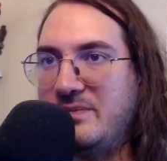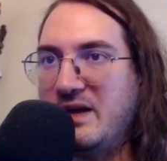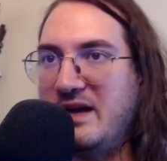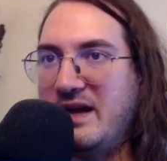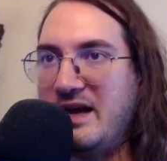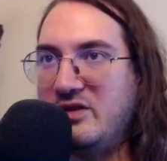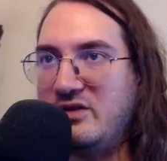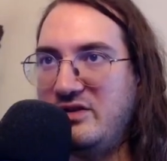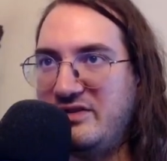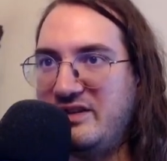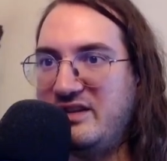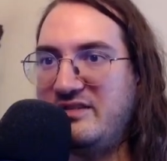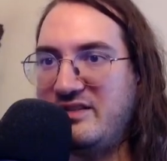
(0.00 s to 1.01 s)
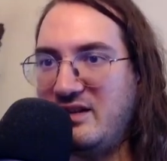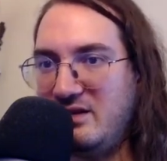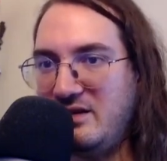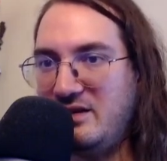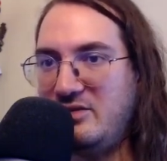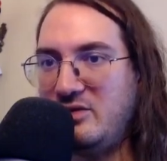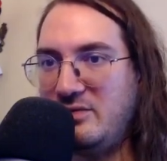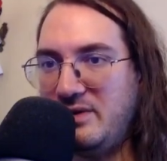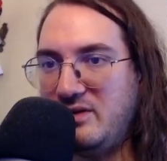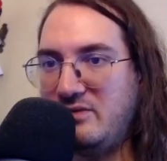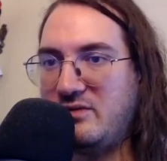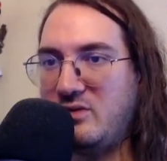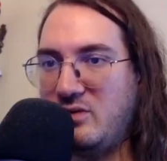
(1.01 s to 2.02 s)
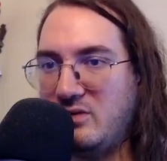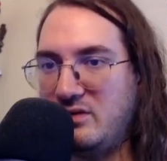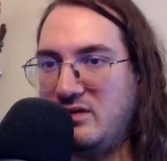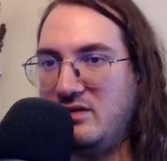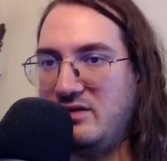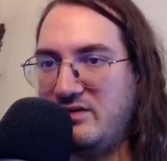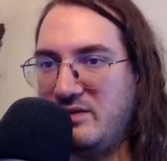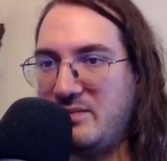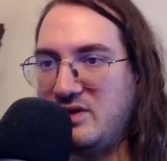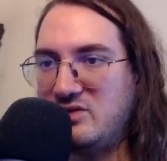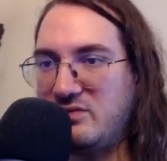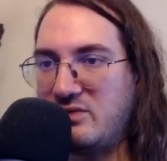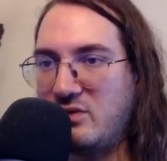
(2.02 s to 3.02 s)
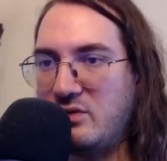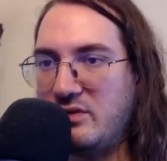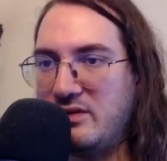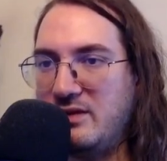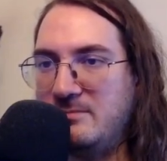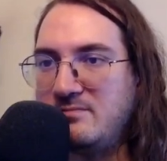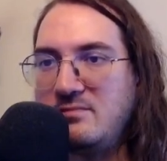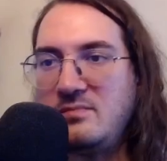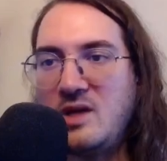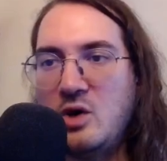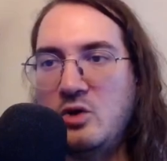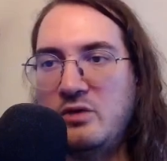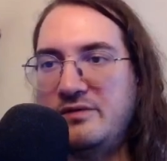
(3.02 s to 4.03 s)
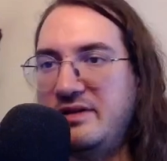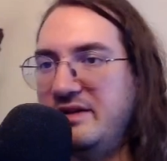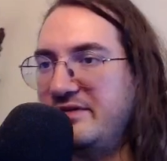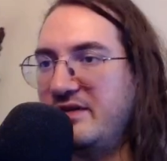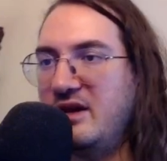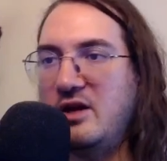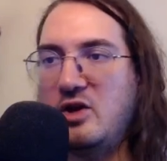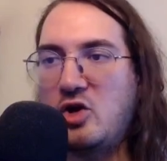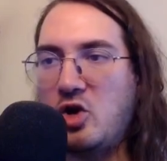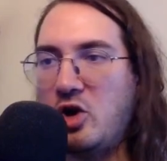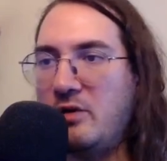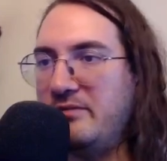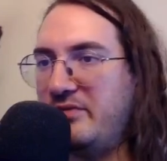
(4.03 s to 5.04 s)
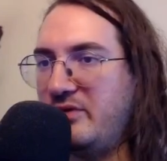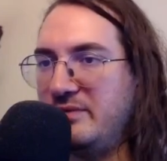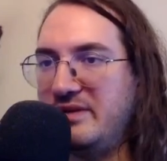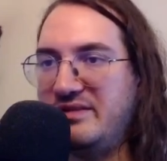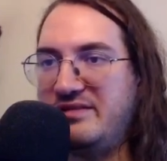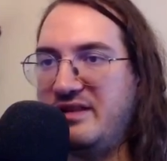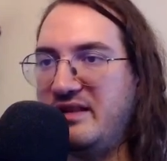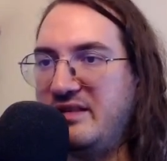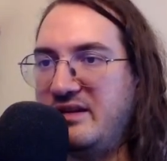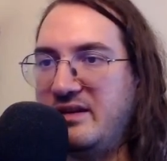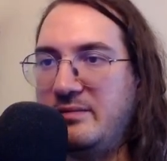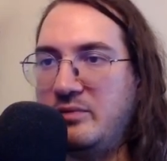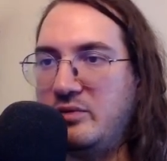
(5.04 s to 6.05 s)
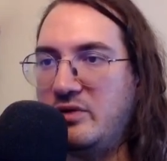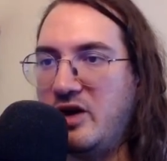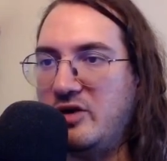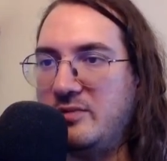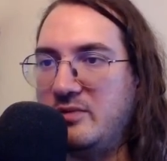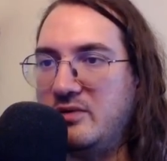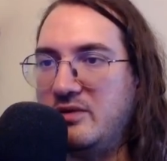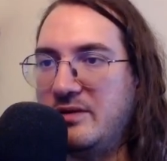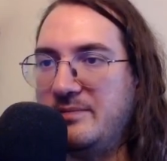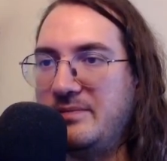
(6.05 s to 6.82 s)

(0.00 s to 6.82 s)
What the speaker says: And notice that it's a little bit of code. It's a bunch of code. All of these come from the standard input-output.